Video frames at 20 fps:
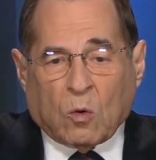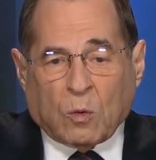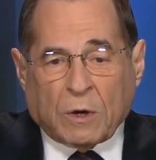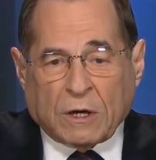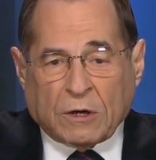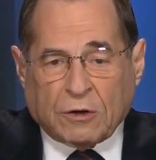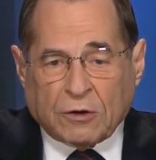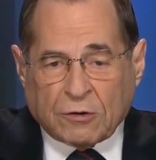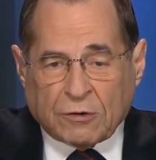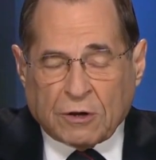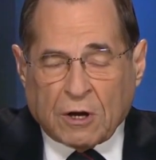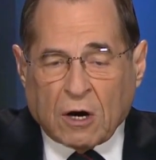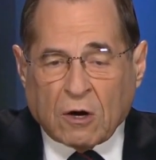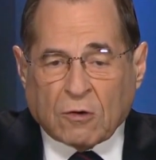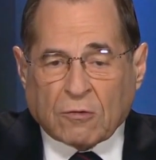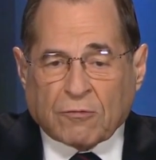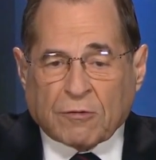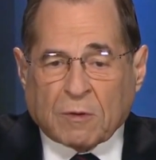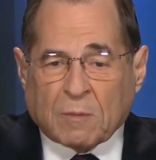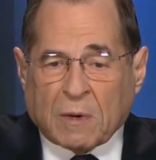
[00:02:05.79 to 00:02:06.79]
We do
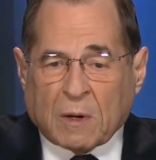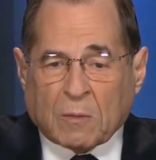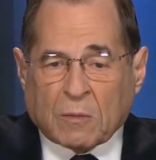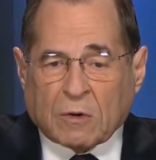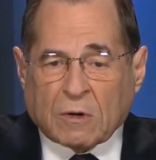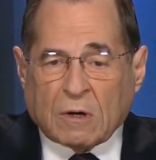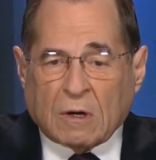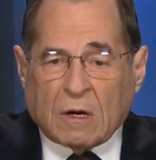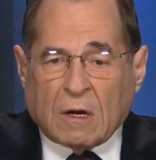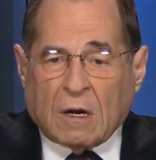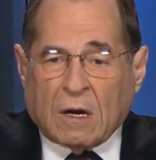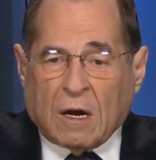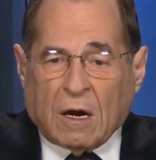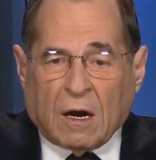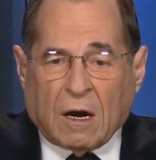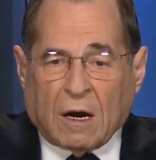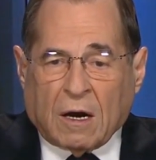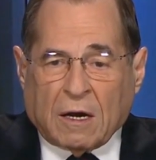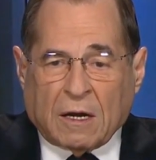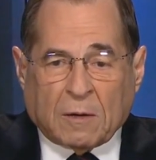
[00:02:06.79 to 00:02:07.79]
know, remember,
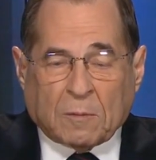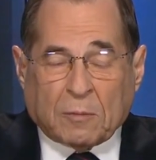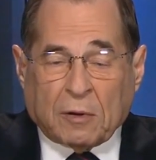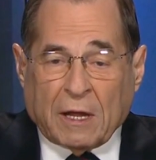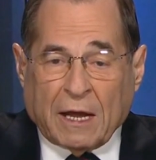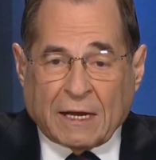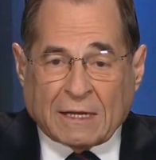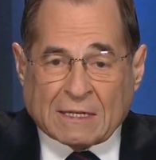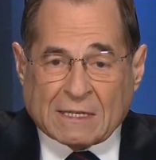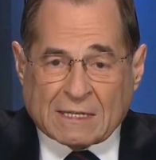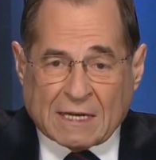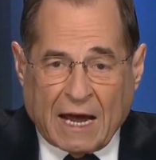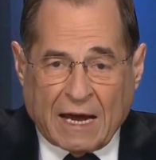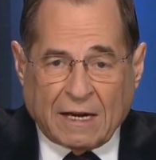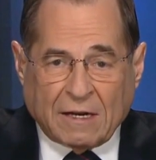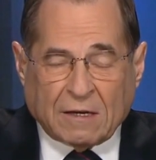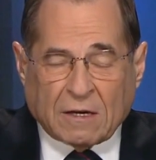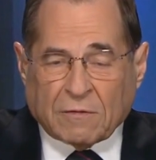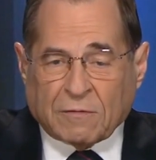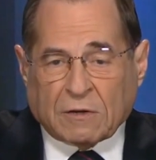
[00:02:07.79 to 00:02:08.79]
in plain
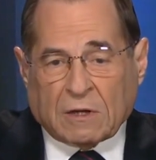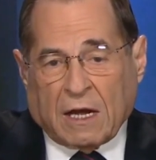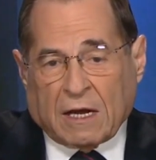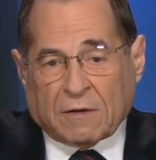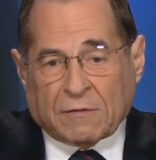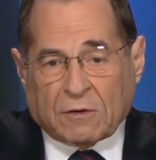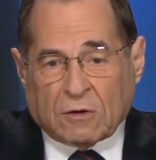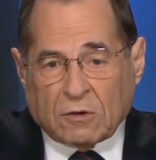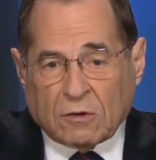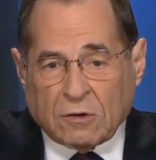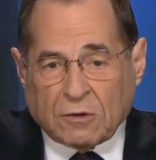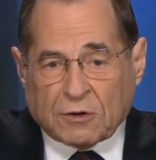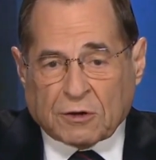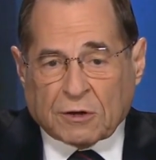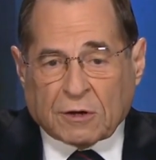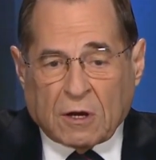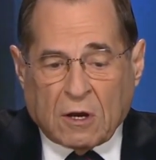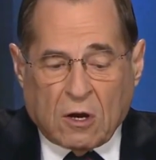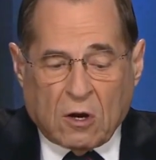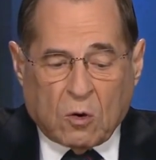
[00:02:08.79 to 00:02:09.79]
sight of a lot of
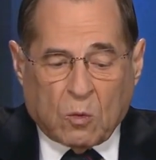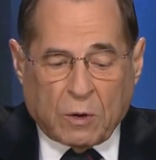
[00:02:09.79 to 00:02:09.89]
collusion.